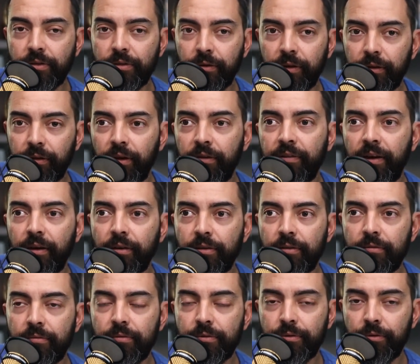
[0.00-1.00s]
So I love how
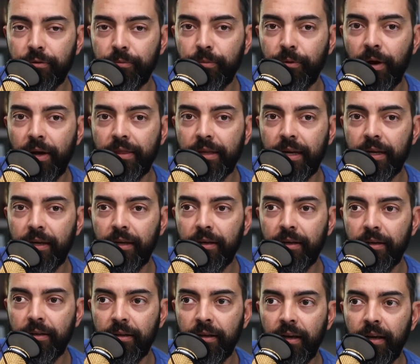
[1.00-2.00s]
you sort of brought that in.
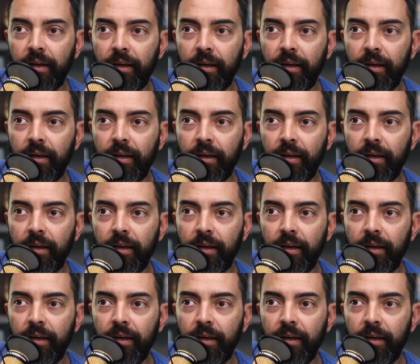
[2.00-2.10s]
And,